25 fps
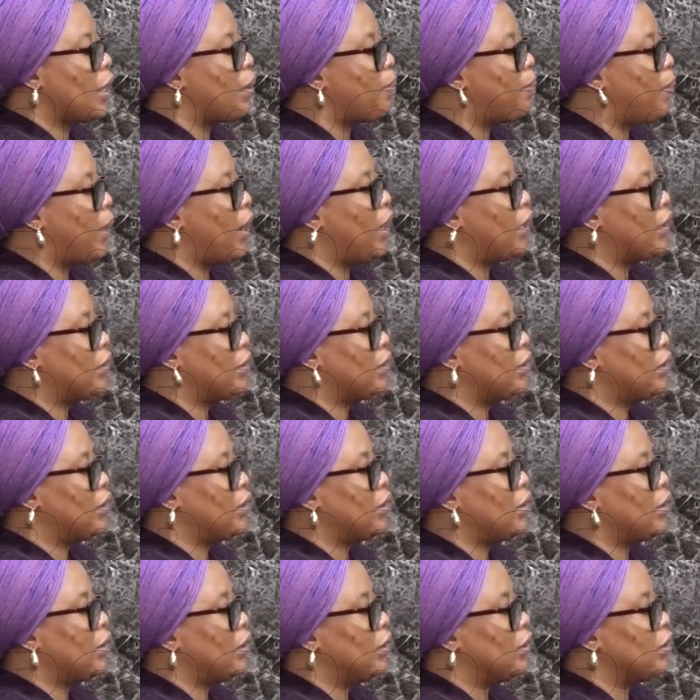a band,
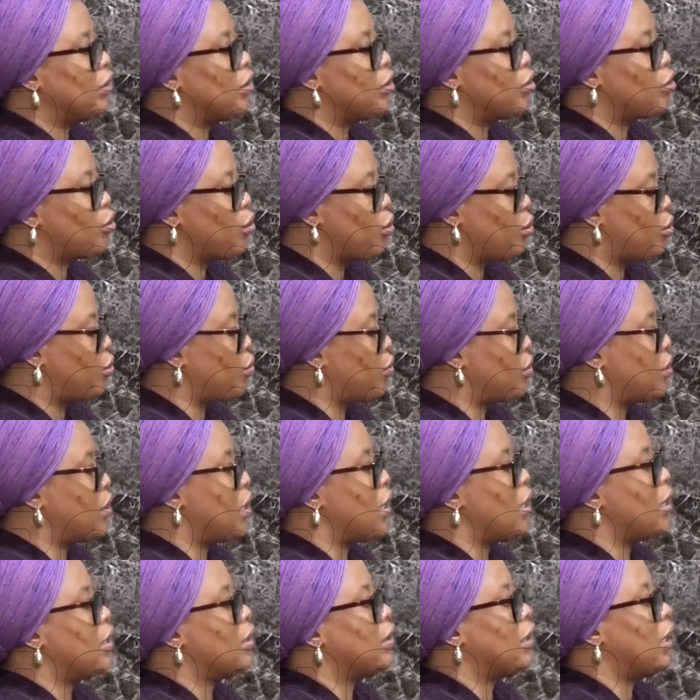so to
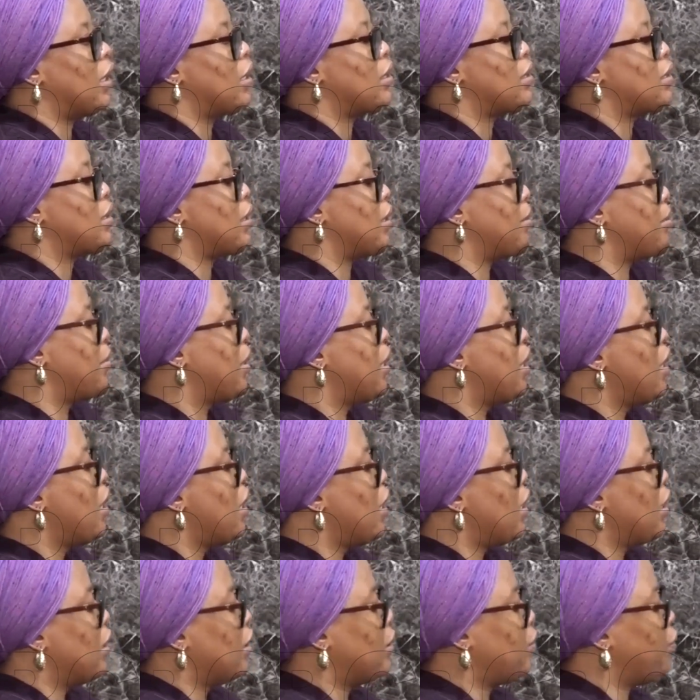say, that
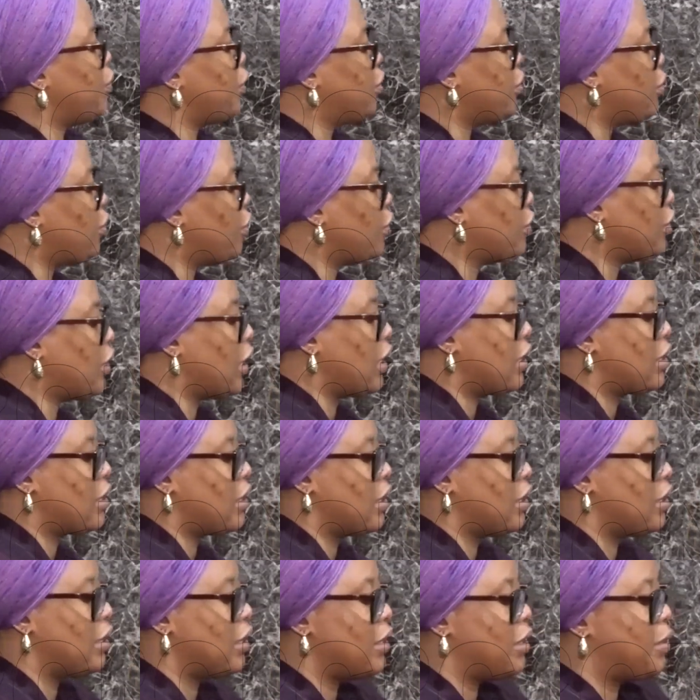we know that
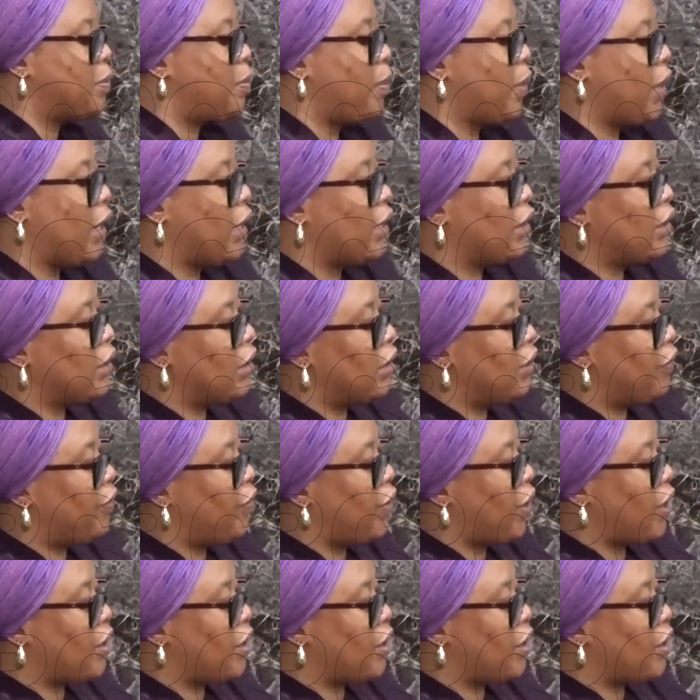this pen, for